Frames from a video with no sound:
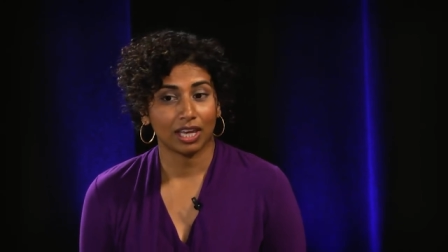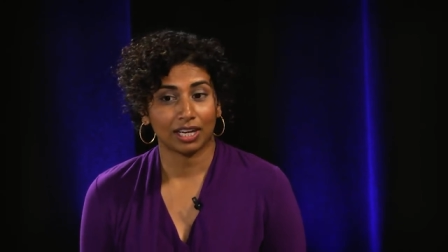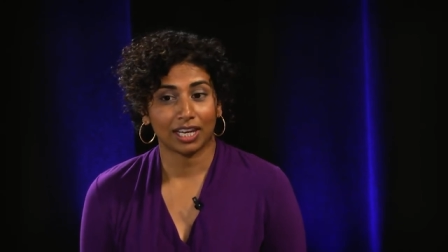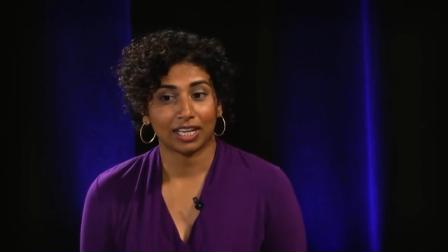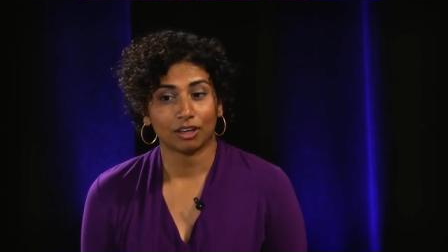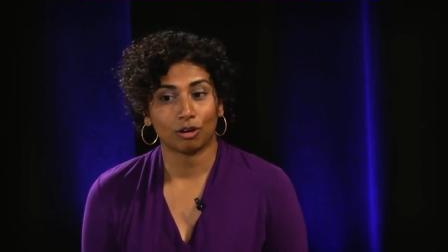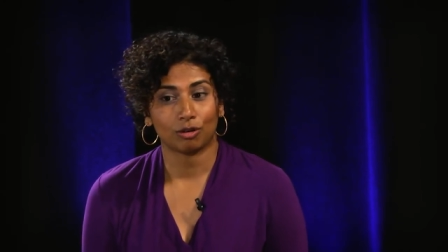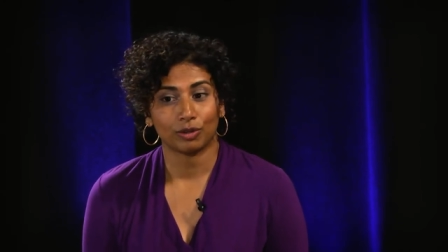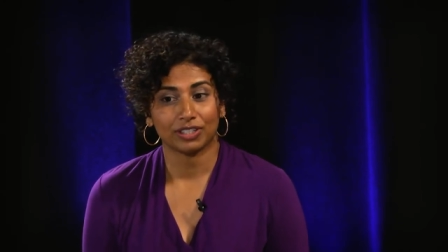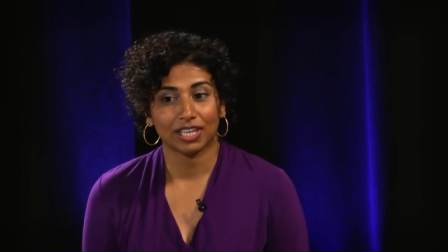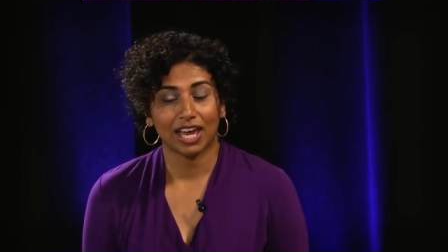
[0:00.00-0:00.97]
And I had
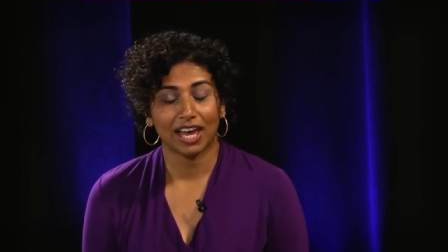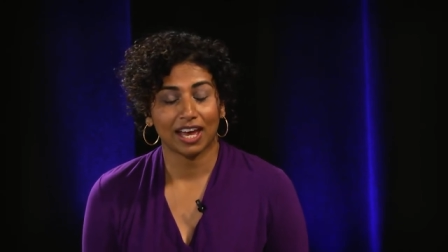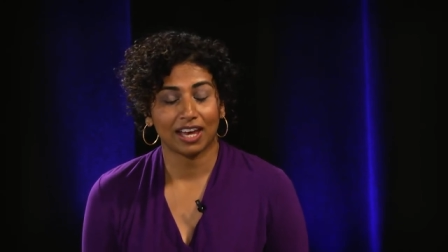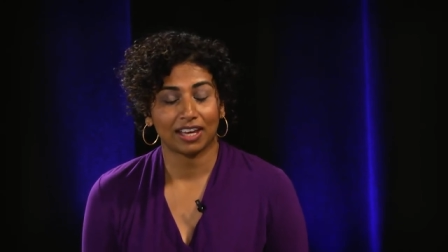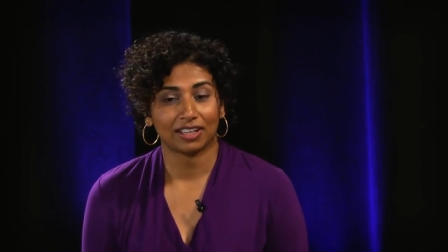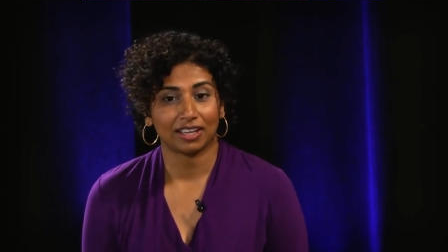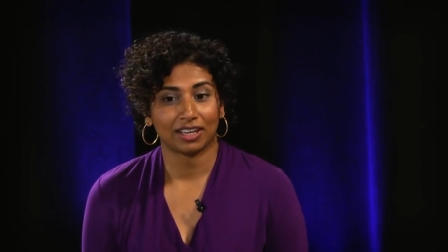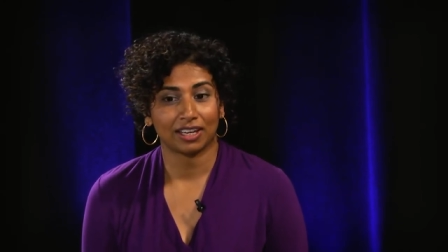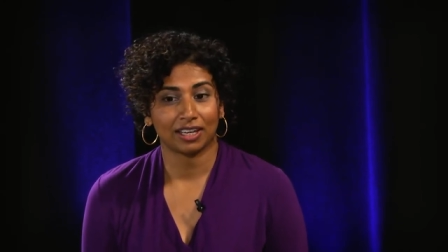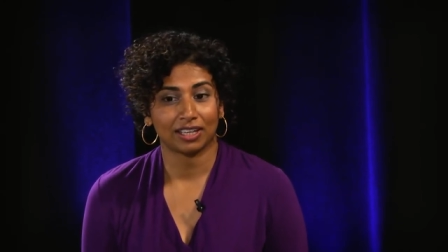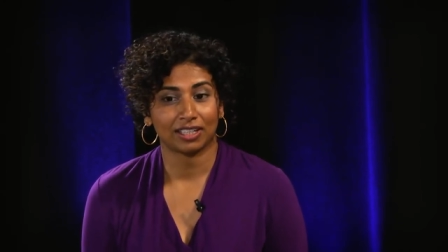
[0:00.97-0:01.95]
always had
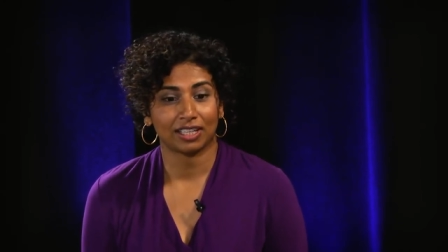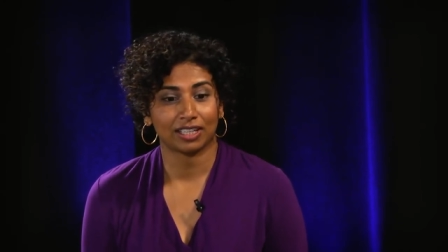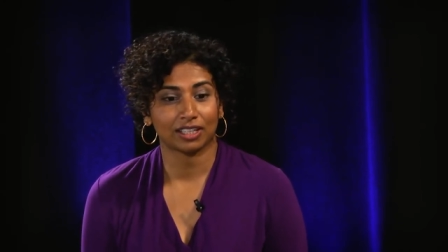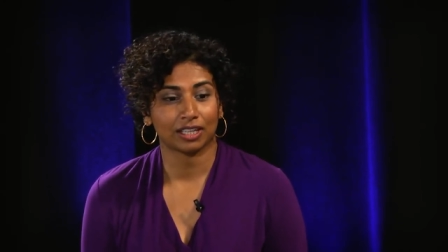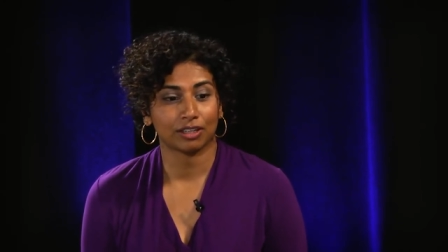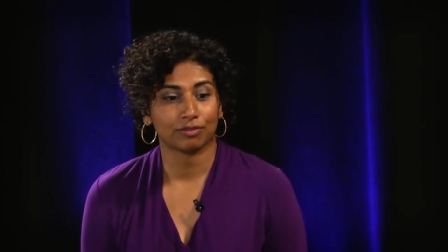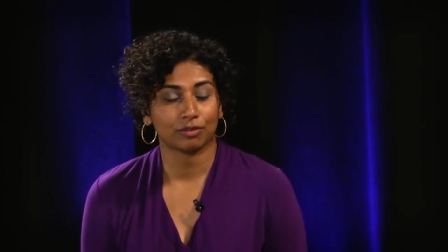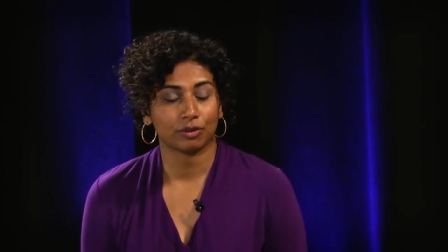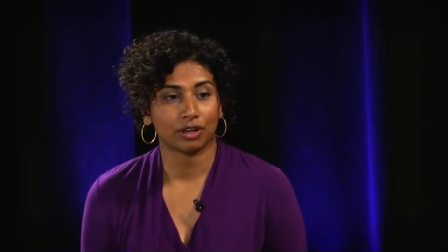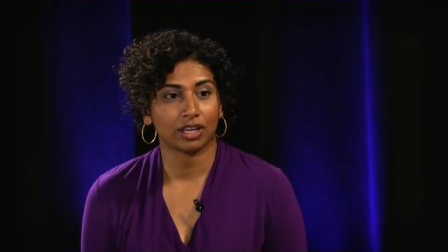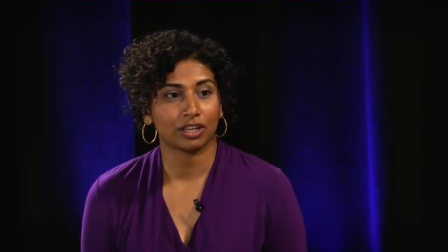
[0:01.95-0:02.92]
an inkling
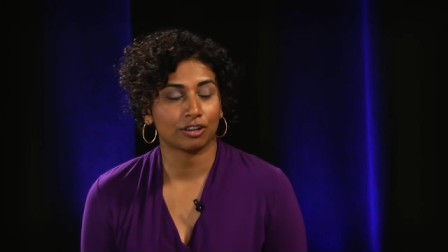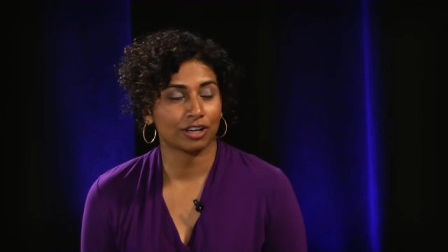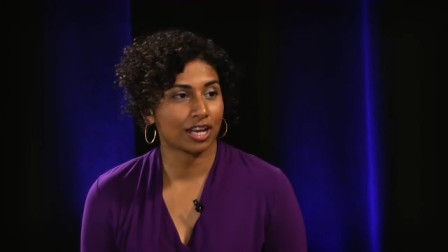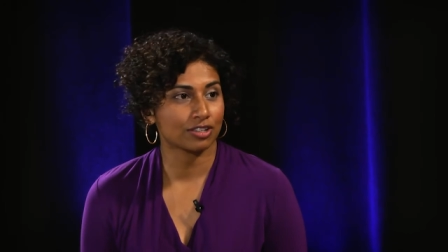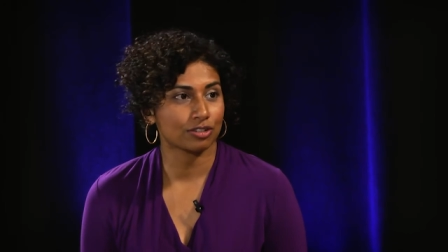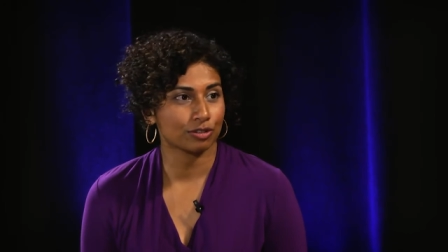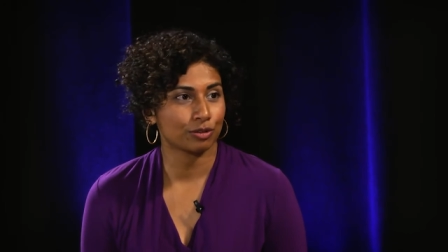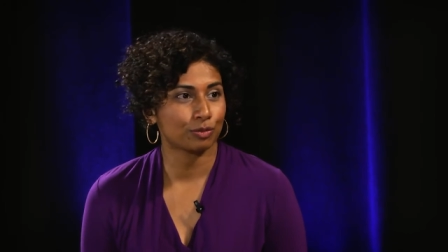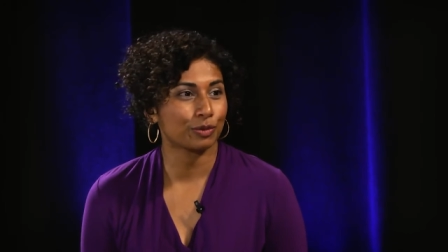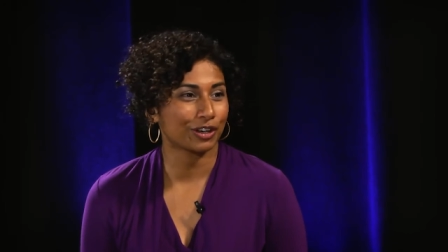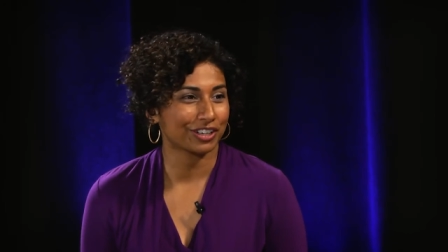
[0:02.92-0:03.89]
for
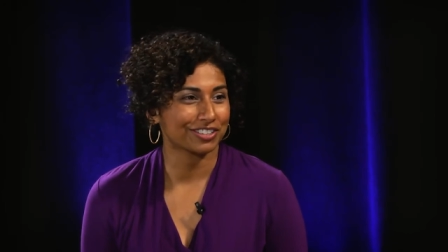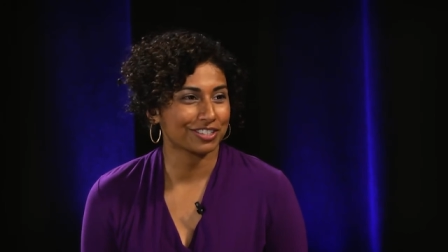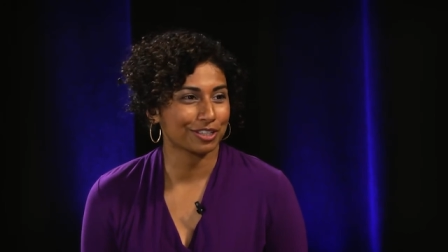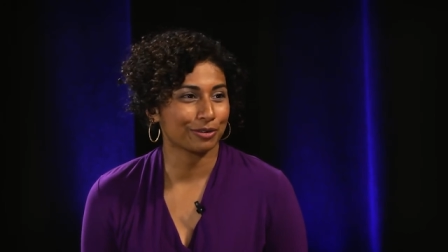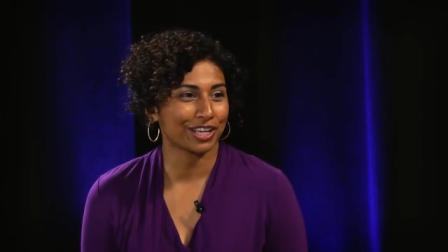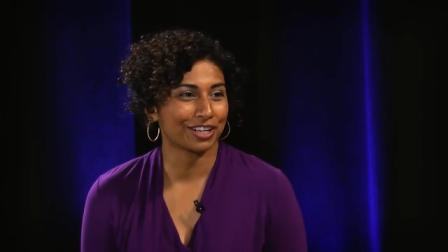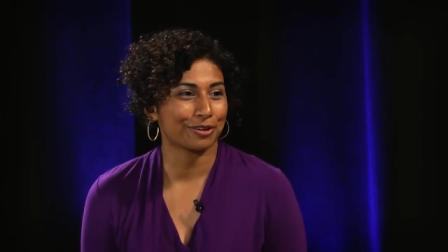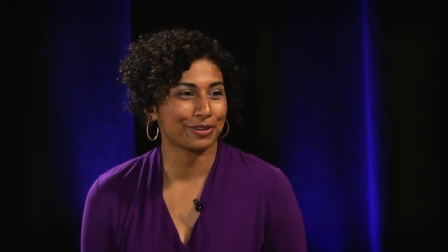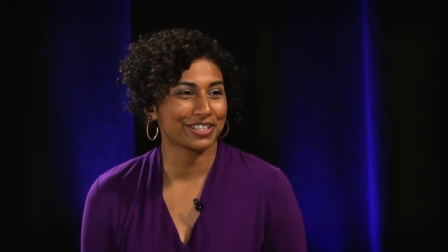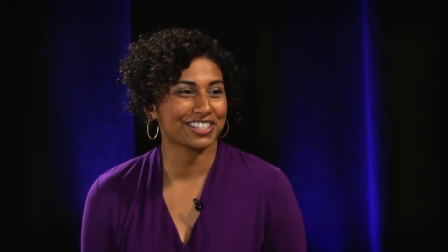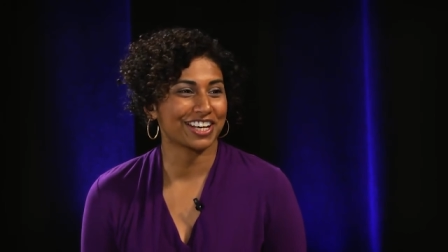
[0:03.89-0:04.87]
international work. So I had
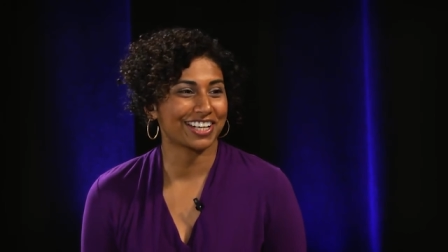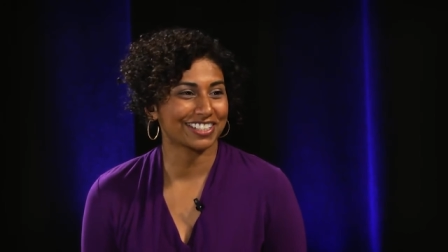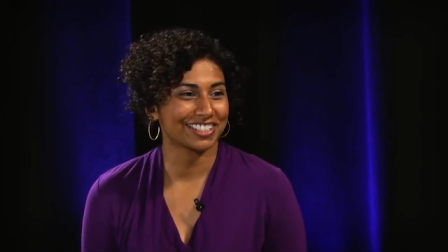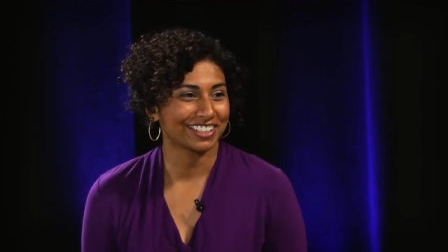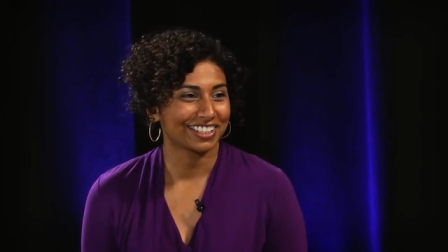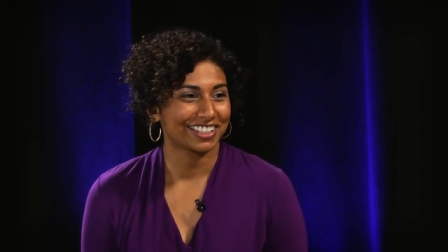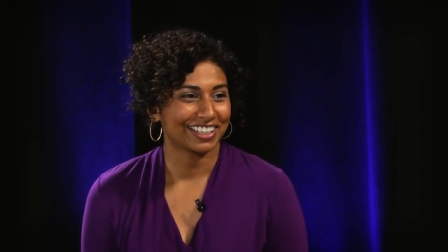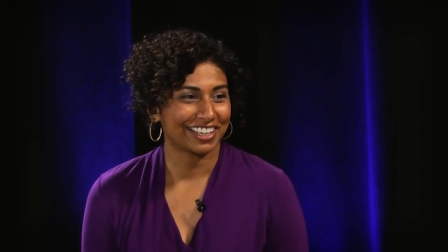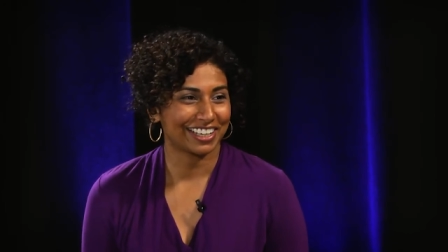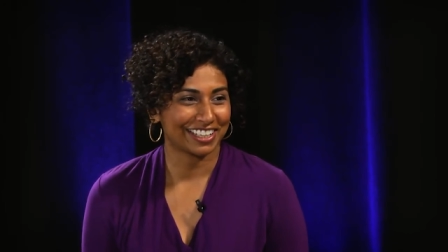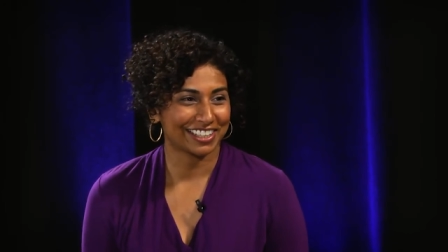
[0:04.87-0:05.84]
always thought
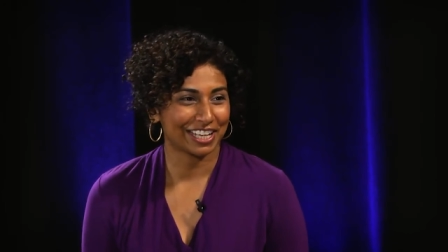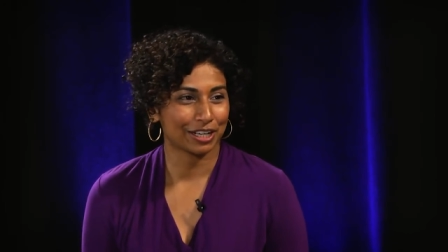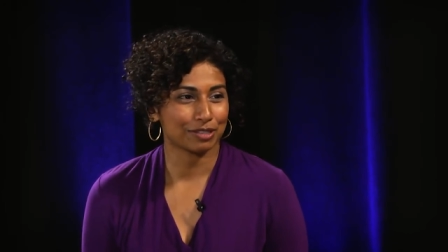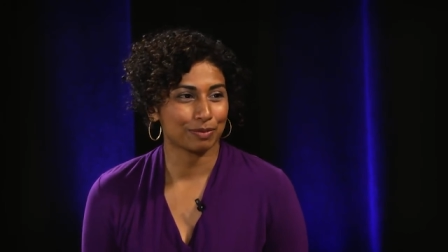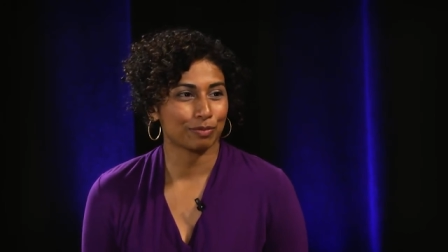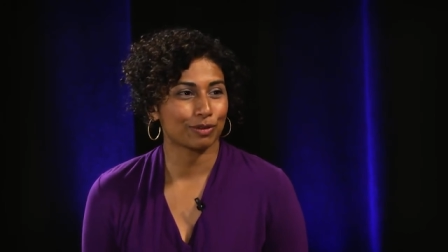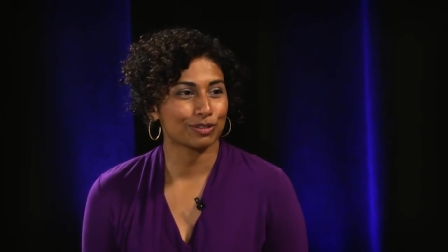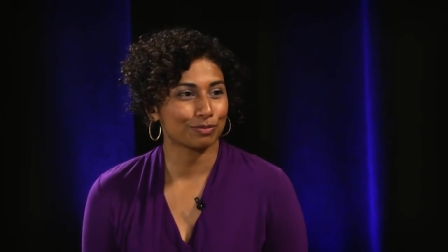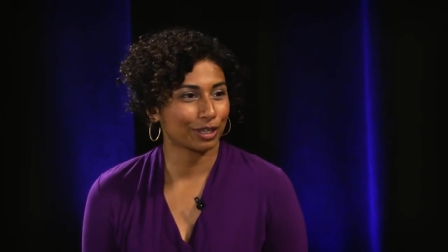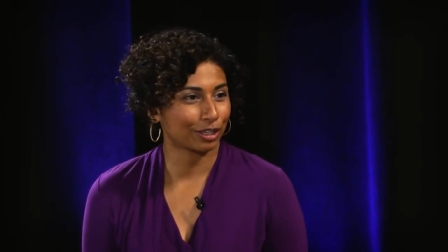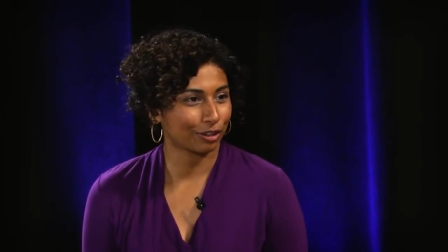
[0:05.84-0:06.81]
that I'd spend
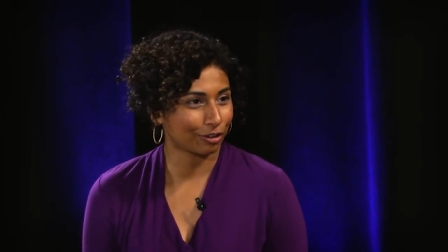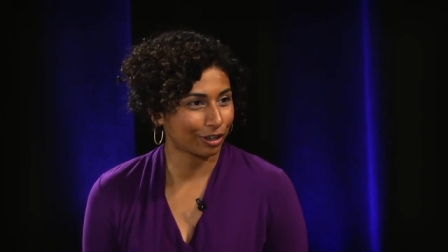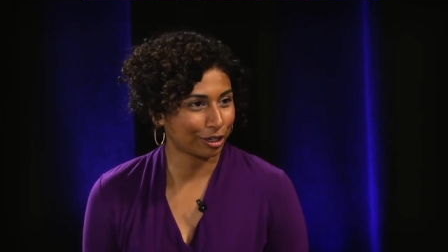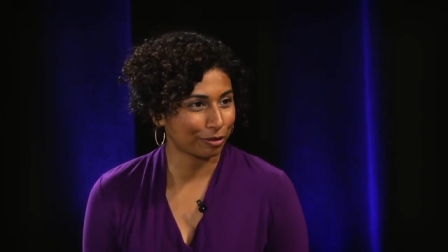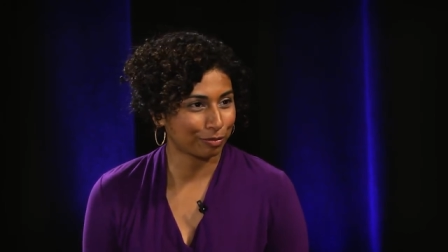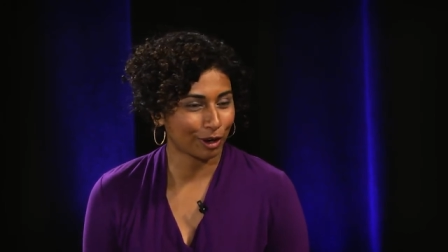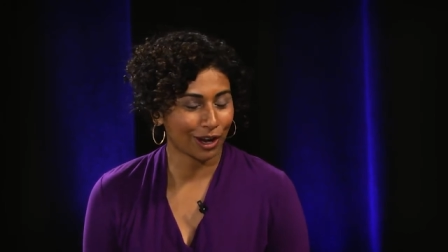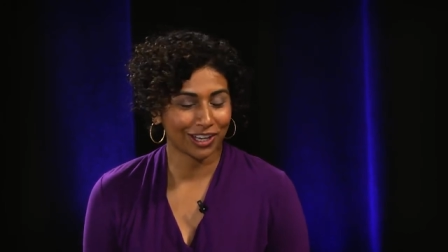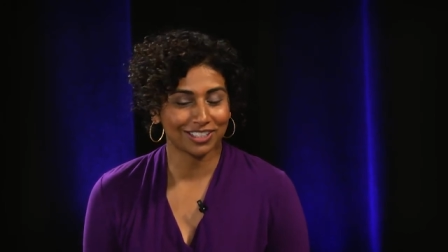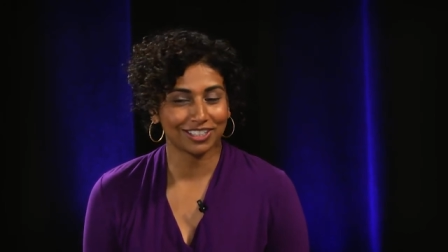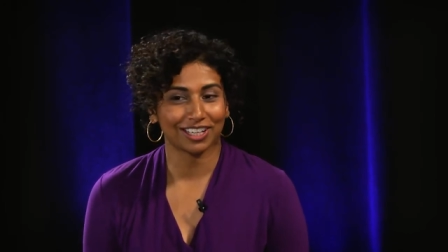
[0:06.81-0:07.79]
most of my career
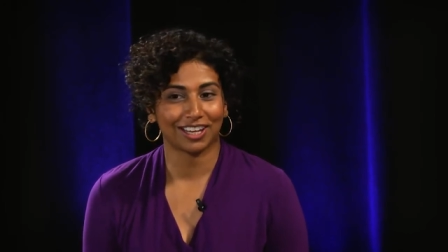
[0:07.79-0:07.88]
abroad.